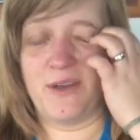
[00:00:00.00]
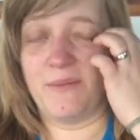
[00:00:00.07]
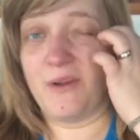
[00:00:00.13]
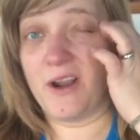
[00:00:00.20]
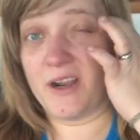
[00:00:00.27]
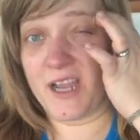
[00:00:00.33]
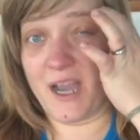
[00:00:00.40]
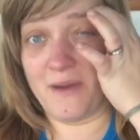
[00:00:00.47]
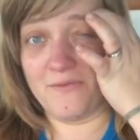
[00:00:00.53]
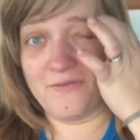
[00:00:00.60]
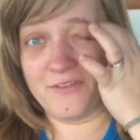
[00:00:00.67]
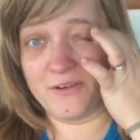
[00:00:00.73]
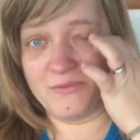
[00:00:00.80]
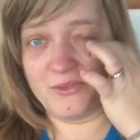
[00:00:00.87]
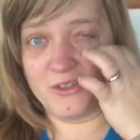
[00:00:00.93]
I'm not
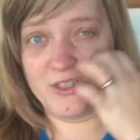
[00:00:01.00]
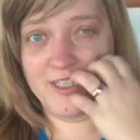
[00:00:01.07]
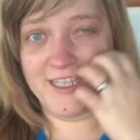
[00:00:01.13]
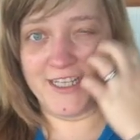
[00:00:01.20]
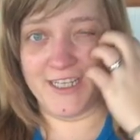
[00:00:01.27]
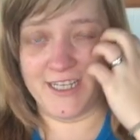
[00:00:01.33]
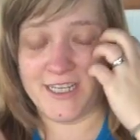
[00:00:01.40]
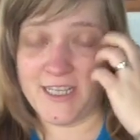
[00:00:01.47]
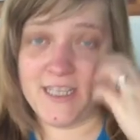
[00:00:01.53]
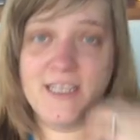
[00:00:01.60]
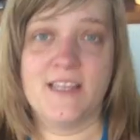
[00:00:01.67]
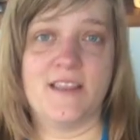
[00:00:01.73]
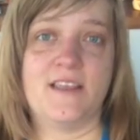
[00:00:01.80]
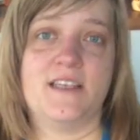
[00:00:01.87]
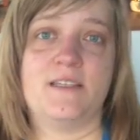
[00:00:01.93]
comfortable in
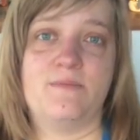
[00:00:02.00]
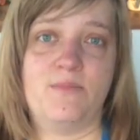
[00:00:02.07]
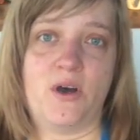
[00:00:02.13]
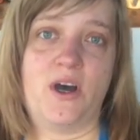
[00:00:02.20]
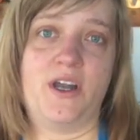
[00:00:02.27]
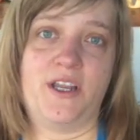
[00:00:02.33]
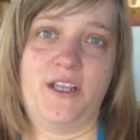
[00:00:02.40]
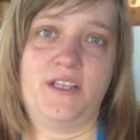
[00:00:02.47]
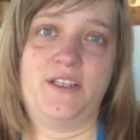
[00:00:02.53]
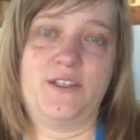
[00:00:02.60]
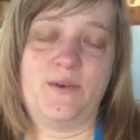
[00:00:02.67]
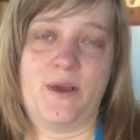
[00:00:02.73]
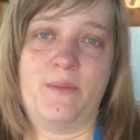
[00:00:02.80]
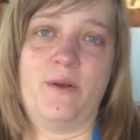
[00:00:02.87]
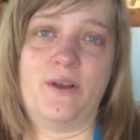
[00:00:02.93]
this body.
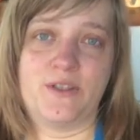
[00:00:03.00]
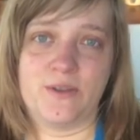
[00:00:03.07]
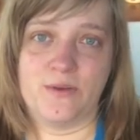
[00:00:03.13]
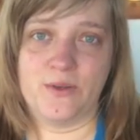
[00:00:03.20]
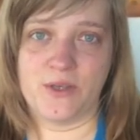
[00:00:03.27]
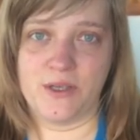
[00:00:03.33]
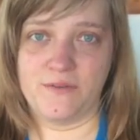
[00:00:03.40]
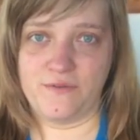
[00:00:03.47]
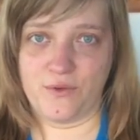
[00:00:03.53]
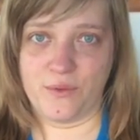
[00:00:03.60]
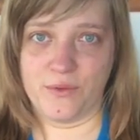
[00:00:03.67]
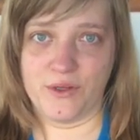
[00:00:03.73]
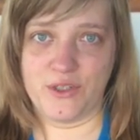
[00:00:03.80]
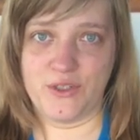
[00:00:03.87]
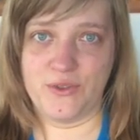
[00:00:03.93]
So I'm also looking
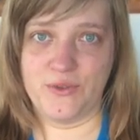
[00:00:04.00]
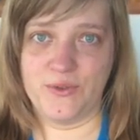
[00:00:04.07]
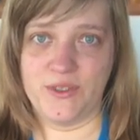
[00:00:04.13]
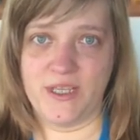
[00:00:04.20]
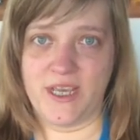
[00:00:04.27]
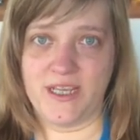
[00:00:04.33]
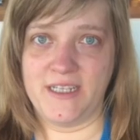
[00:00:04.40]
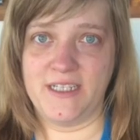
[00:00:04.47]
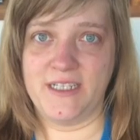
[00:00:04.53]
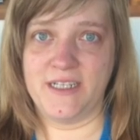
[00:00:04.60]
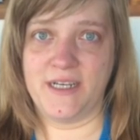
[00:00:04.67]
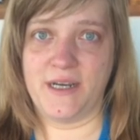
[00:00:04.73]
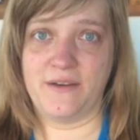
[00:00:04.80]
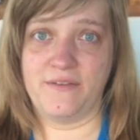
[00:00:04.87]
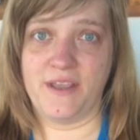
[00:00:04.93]
forward to the
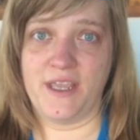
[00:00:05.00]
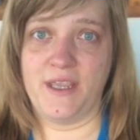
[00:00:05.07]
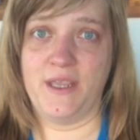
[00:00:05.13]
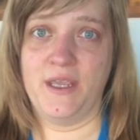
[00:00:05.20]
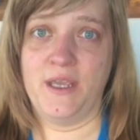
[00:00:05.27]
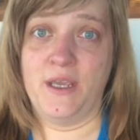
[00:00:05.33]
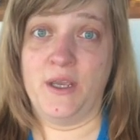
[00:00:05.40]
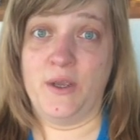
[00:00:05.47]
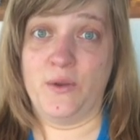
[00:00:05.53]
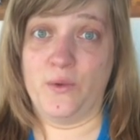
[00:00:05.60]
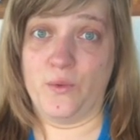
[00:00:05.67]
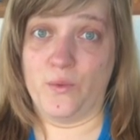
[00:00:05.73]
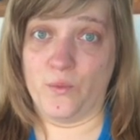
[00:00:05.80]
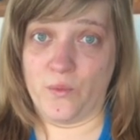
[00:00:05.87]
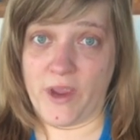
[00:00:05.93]
idea of a
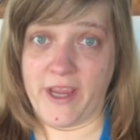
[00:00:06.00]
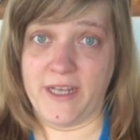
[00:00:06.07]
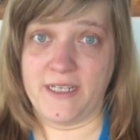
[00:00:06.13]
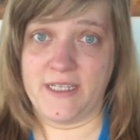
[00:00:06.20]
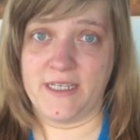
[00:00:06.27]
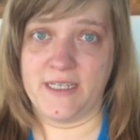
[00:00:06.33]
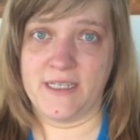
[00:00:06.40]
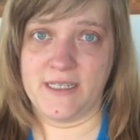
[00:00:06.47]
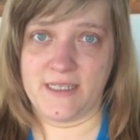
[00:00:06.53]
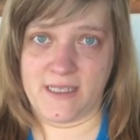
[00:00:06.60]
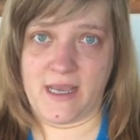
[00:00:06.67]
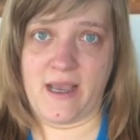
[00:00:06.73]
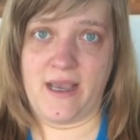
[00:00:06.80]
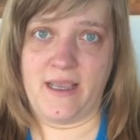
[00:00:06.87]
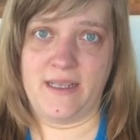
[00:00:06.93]

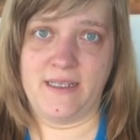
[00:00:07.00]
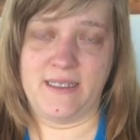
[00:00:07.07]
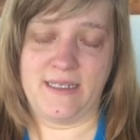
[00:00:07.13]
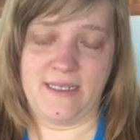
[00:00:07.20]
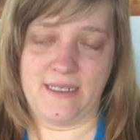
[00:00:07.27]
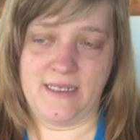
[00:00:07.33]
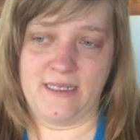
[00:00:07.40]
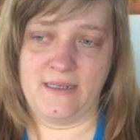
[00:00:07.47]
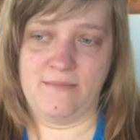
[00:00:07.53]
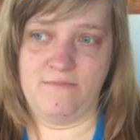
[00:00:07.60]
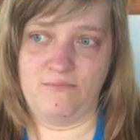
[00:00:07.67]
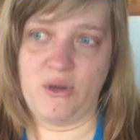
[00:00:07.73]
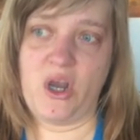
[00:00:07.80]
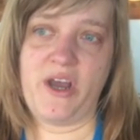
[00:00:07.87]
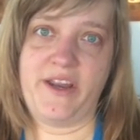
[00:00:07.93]
right-sized
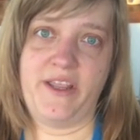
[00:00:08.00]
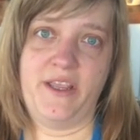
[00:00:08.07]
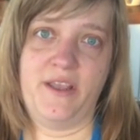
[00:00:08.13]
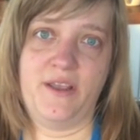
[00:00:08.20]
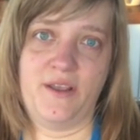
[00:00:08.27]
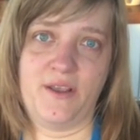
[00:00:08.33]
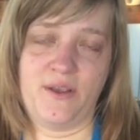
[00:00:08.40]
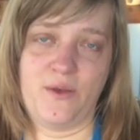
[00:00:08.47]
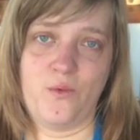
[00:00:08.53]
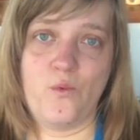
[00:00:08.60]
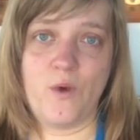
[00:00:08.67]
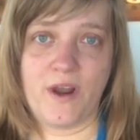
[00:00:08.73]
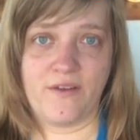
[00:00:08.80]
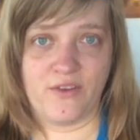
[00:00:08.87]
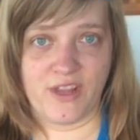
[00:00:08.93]
body,
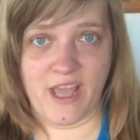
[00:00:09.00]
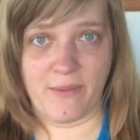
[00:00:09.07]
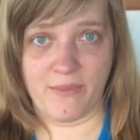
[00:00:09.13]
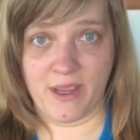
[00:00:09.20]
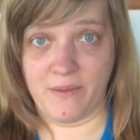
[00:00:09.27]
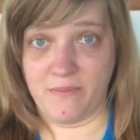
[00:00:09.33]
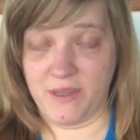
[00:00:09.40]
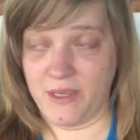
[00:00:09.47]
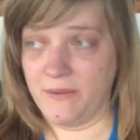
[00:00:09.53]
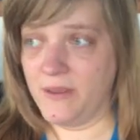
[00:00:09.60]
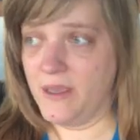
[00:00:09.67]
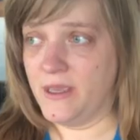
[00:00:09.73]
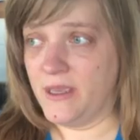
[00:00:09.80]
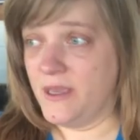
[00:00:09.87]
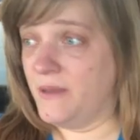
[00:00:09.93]
whatever that might be.
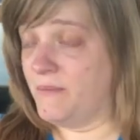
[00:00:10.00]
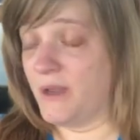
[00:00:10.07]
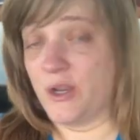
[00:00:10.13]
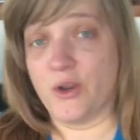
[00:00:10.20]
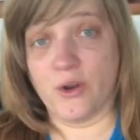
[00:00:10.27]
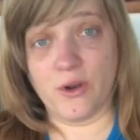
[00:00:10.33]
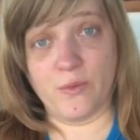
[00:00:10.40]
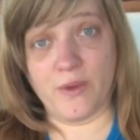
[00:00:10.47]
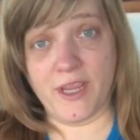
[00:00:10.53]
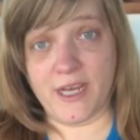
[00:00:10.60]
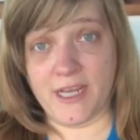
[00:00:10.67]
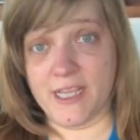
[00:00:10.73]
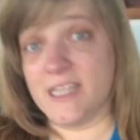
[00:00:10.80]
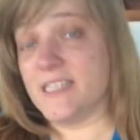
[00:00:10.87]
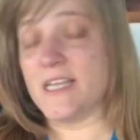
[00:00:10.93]
My current weight
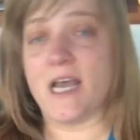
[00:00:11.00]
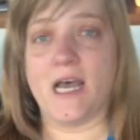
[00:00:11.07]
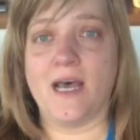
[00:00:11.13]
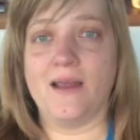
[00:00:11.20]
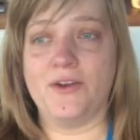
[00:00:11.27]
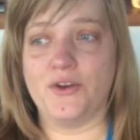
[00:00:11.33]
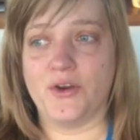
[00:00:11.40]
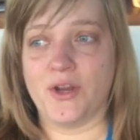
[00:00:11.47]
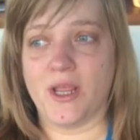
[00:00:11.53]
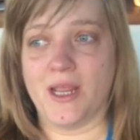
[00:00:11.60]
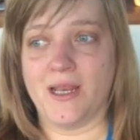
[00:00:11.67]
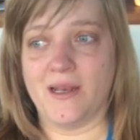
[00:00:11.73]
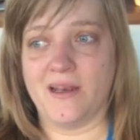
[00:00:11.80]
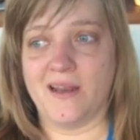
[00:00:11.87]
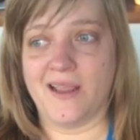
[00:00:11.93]
is
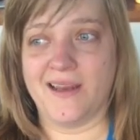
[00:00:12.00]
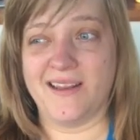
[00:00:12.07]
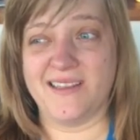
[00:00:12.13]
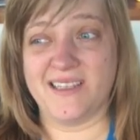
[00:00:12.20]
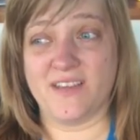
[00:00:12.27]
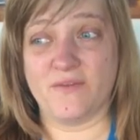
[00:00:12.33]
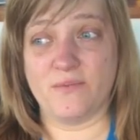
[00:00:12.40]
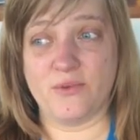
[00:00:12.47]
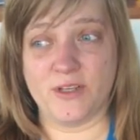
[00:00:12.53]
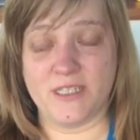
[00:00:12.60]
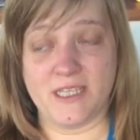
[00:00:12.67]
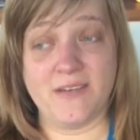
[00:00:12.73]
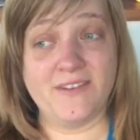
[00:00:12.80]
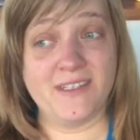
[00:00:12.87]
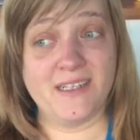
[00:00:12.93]

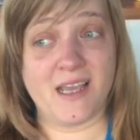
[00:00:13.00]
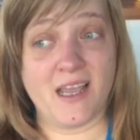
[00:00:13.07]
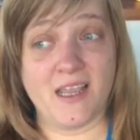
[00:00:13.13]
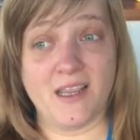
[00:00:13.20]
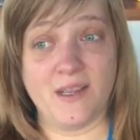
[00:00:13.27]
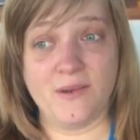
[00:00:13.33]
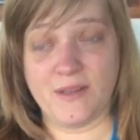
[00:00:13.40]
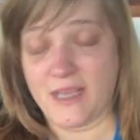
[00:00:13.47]
197.7.